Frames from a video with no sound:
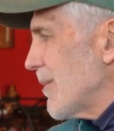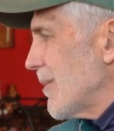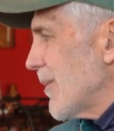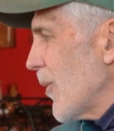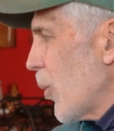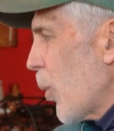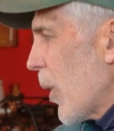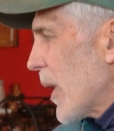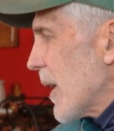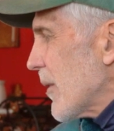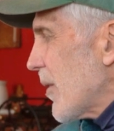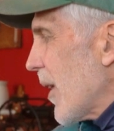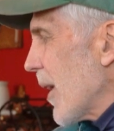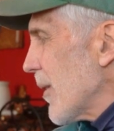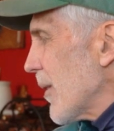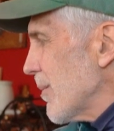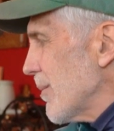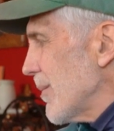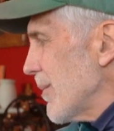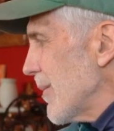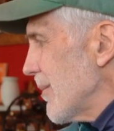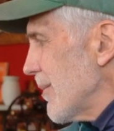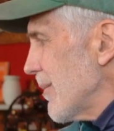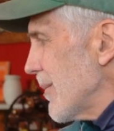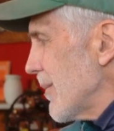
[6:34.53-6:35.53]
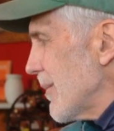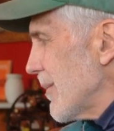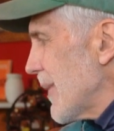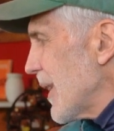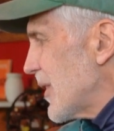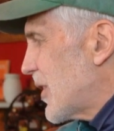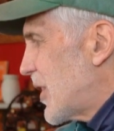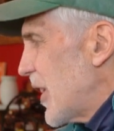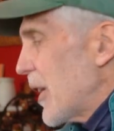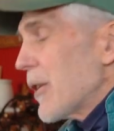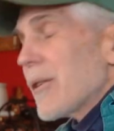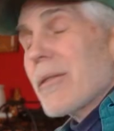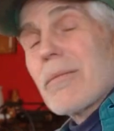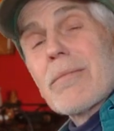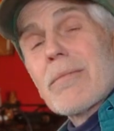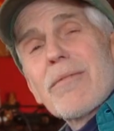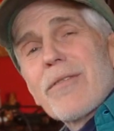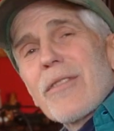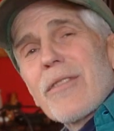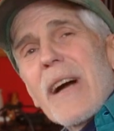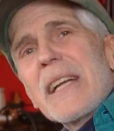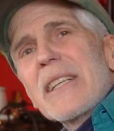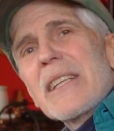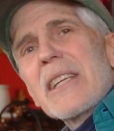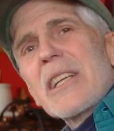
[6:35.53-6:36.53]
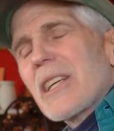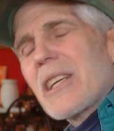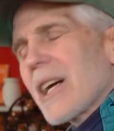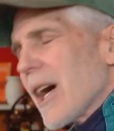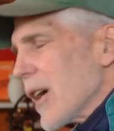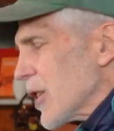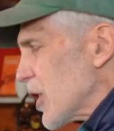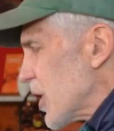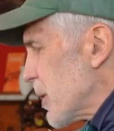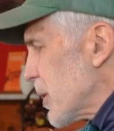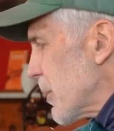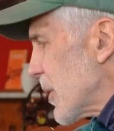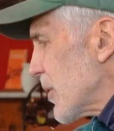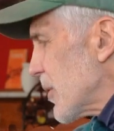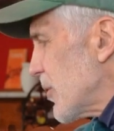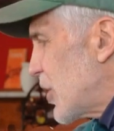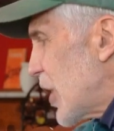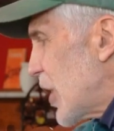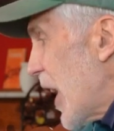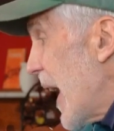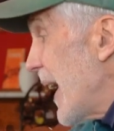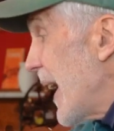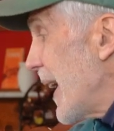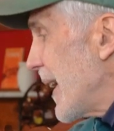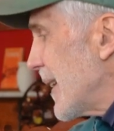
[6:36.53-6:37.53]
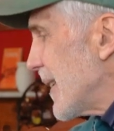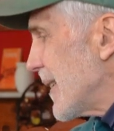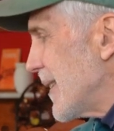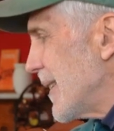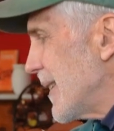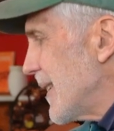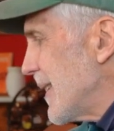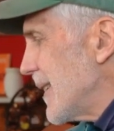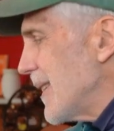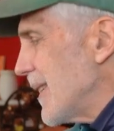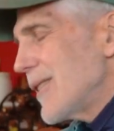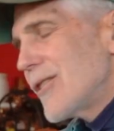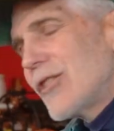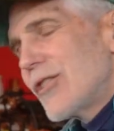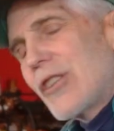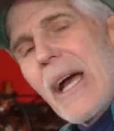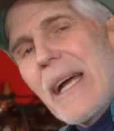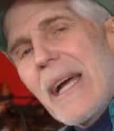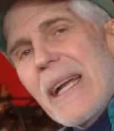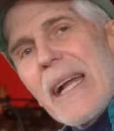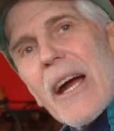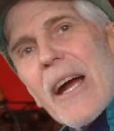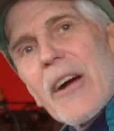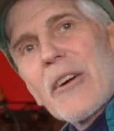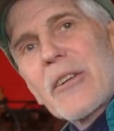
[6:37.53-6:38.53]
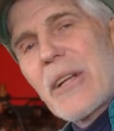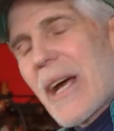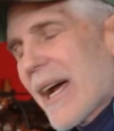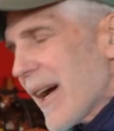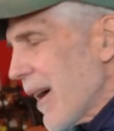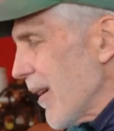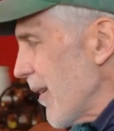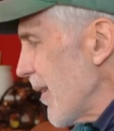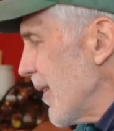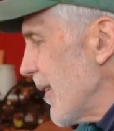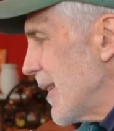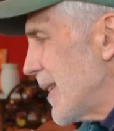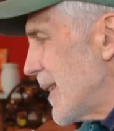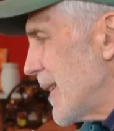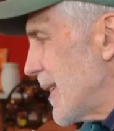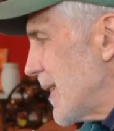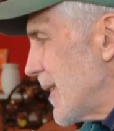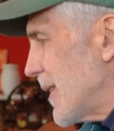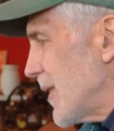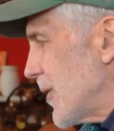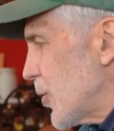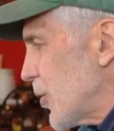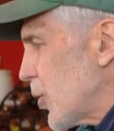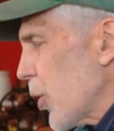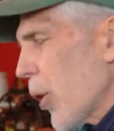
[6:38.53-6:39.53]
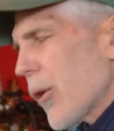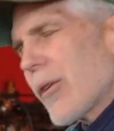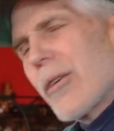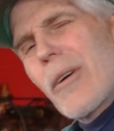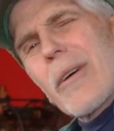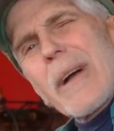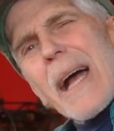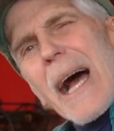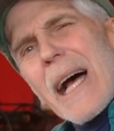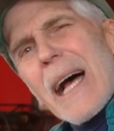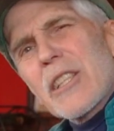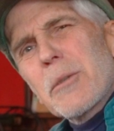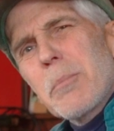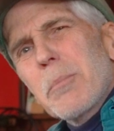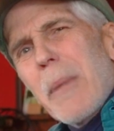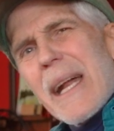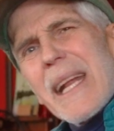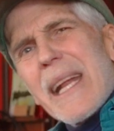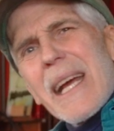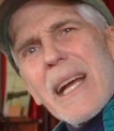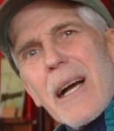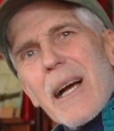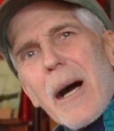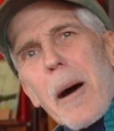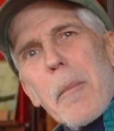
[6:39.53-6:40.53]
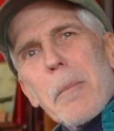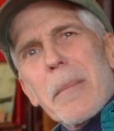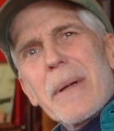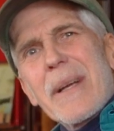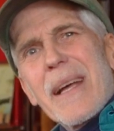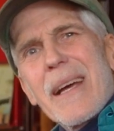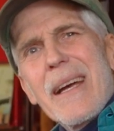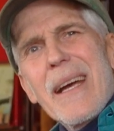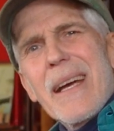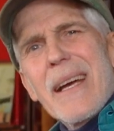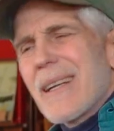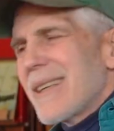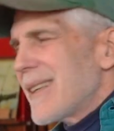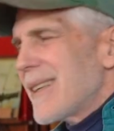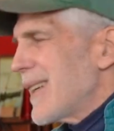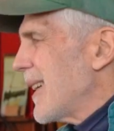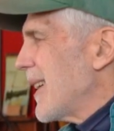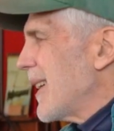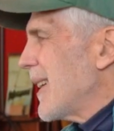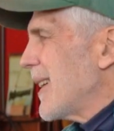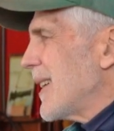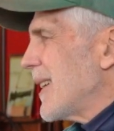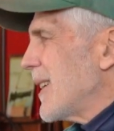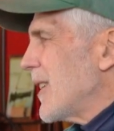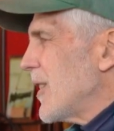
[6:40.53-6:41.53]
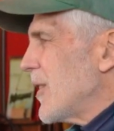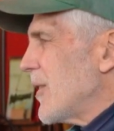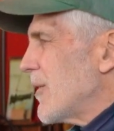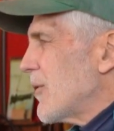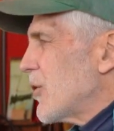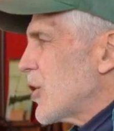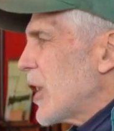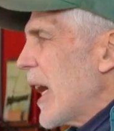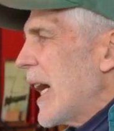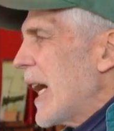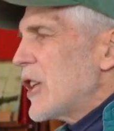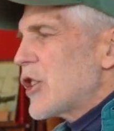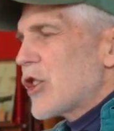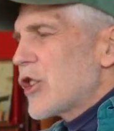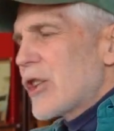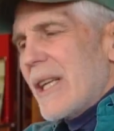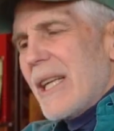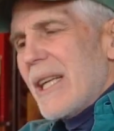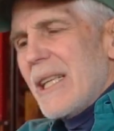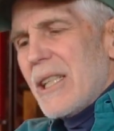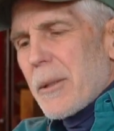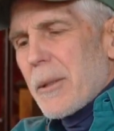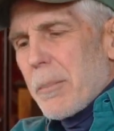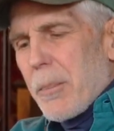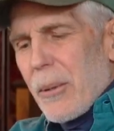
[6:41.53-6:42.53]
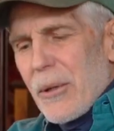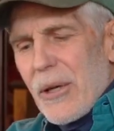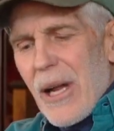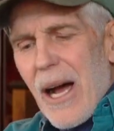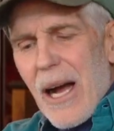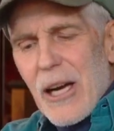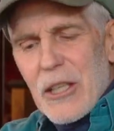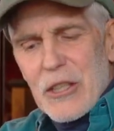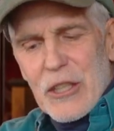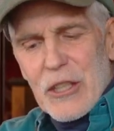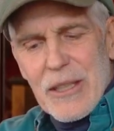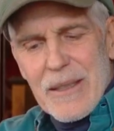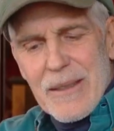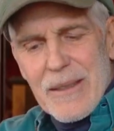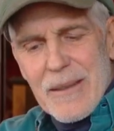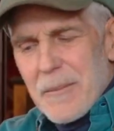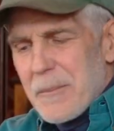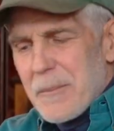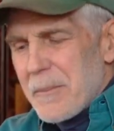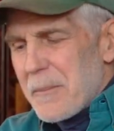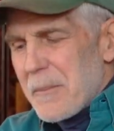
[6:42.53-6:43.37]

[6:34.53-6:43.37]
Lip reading: One of a dear friend and customer, Jane Airedale, took her cosmetic company and changed it into production